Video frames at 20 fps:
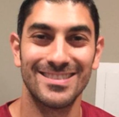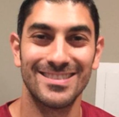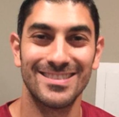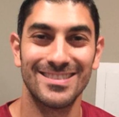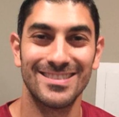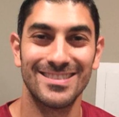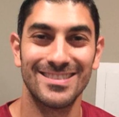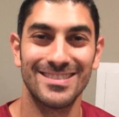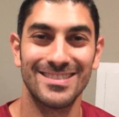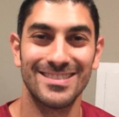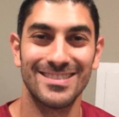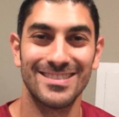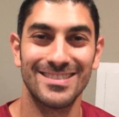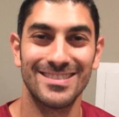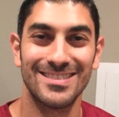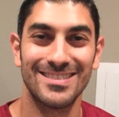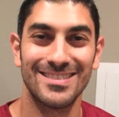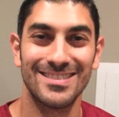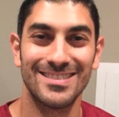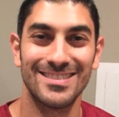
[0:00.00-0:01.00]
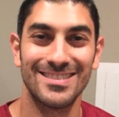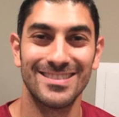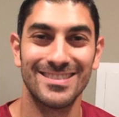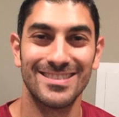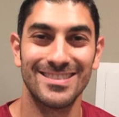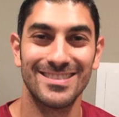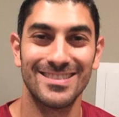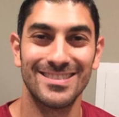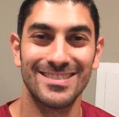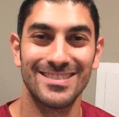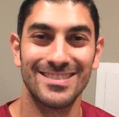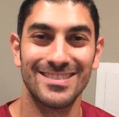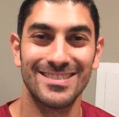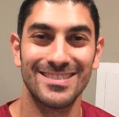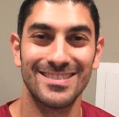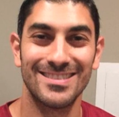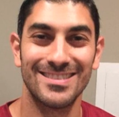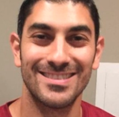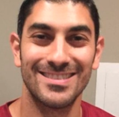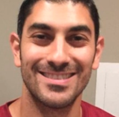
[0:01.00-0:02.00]

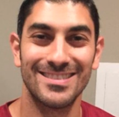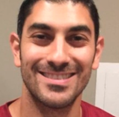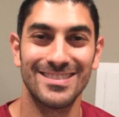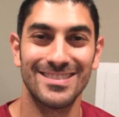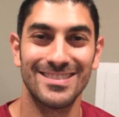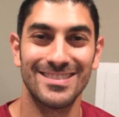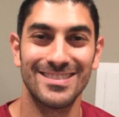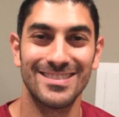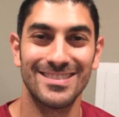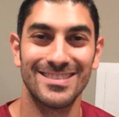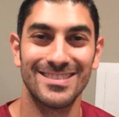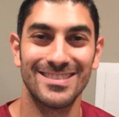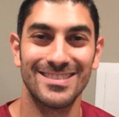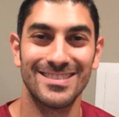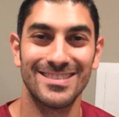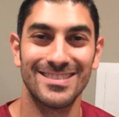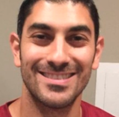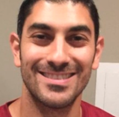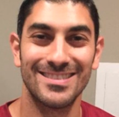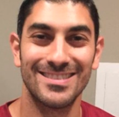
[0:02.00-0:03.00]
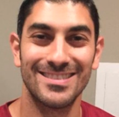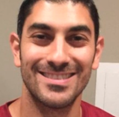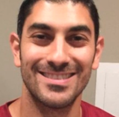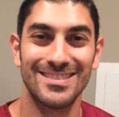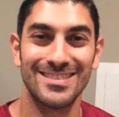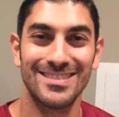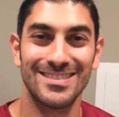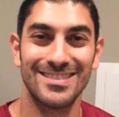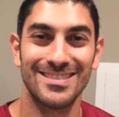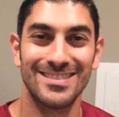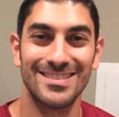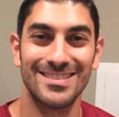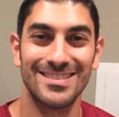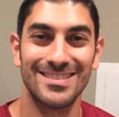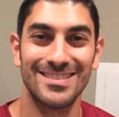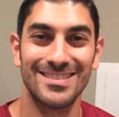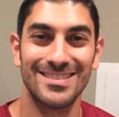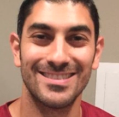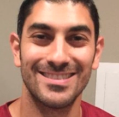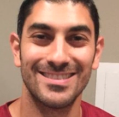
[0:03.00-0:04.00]

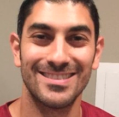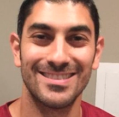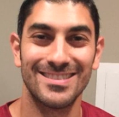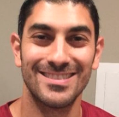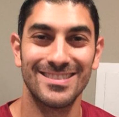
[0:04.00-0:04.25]
(no lip movement)